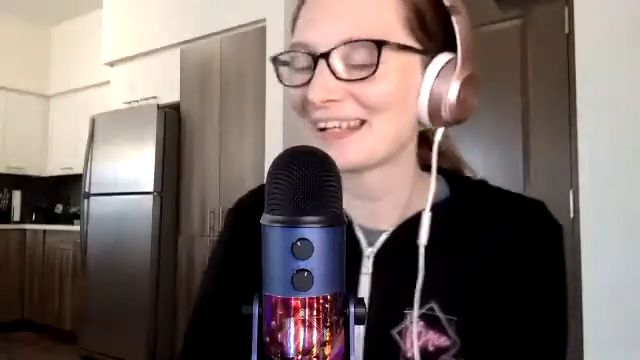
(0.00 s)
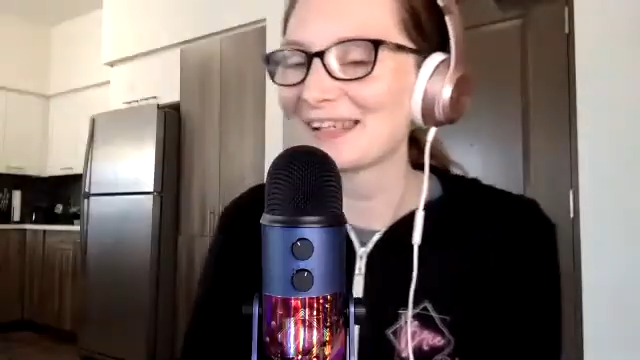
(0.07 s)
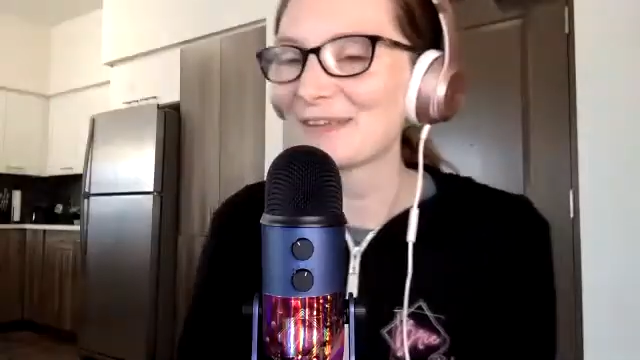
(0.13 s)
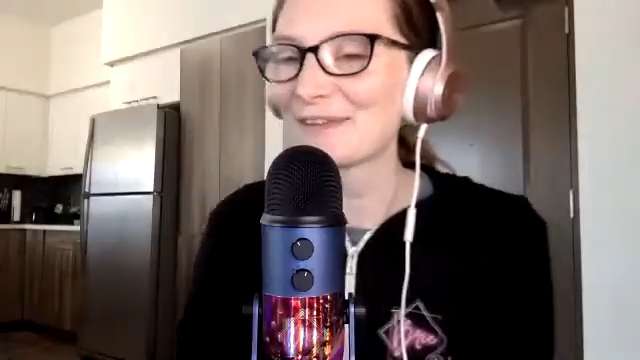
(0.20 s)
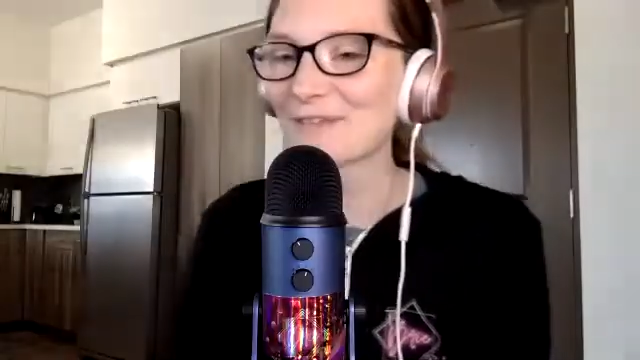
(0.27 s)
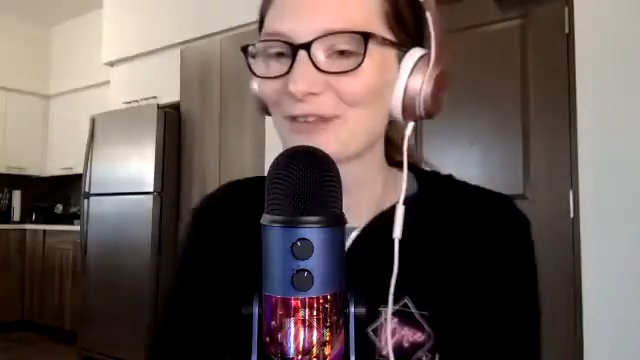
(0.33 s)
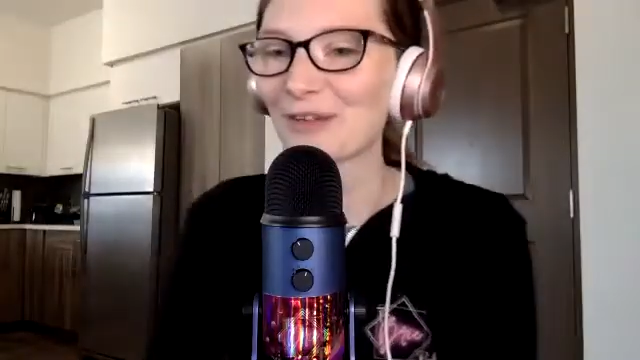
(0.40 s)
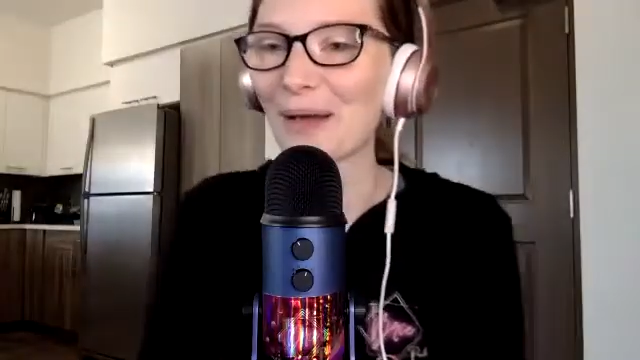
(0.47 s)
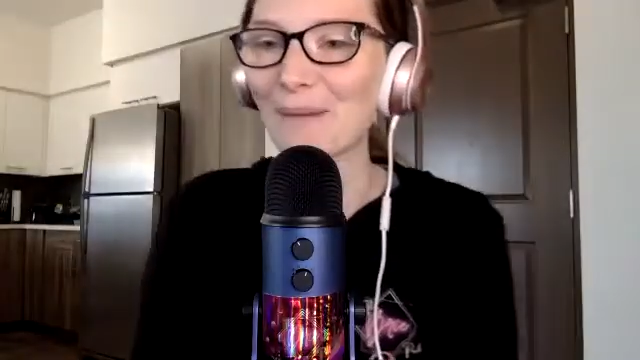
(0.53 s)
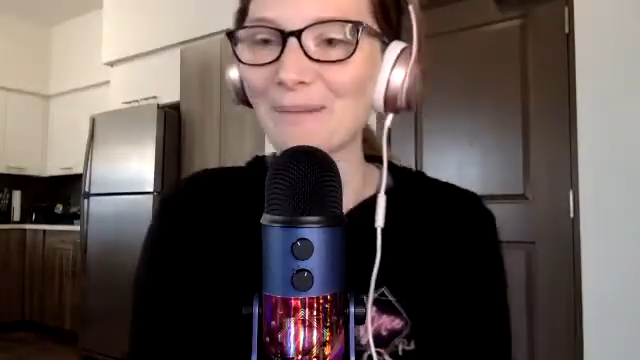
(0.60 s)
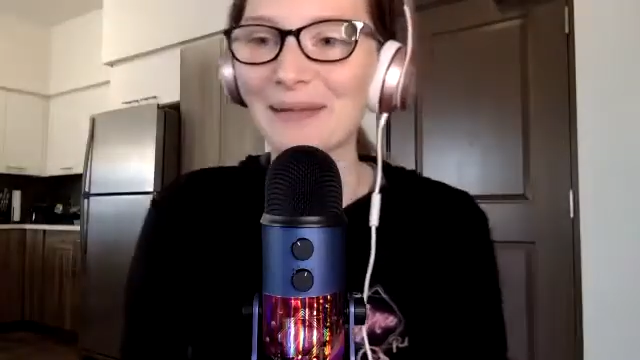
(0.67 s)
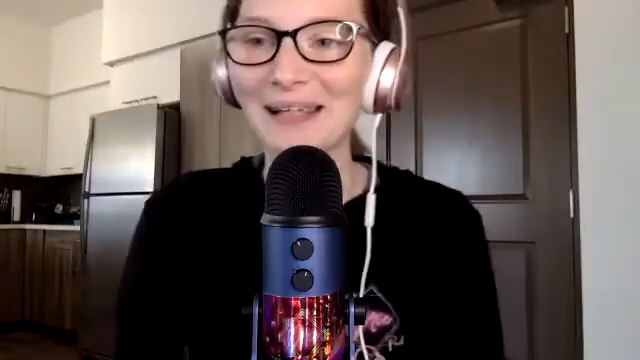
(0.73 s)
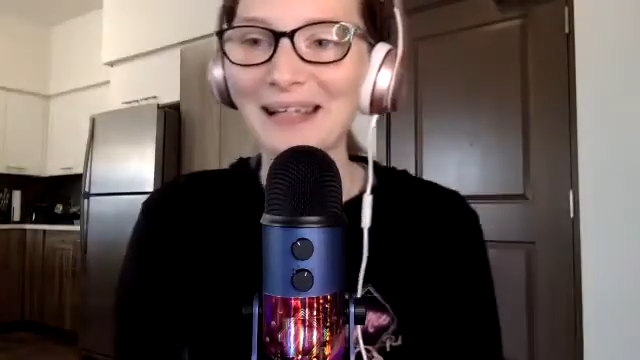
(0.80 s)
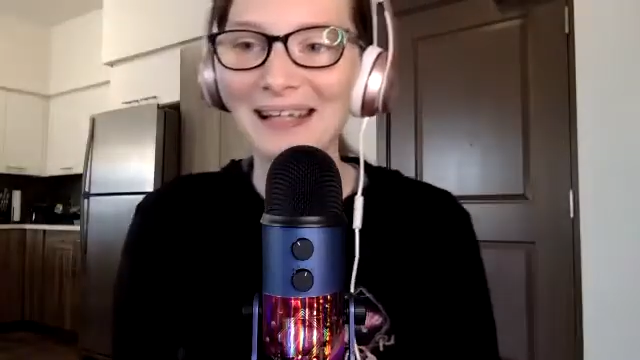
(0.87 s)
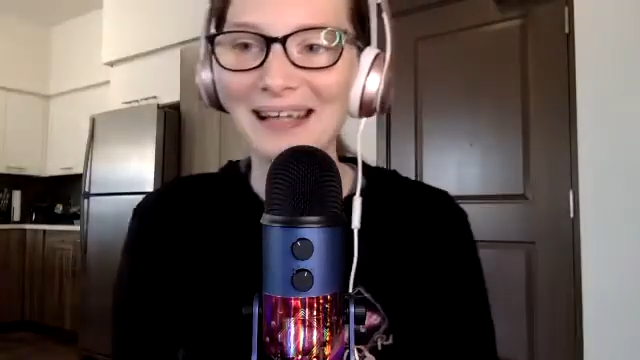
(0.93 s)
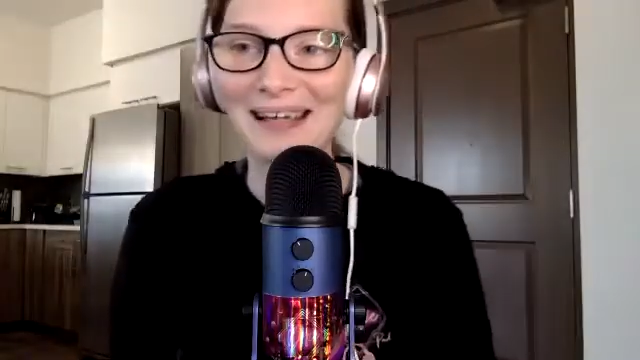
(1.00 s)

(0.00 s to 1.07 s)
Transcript: Thank you for coming.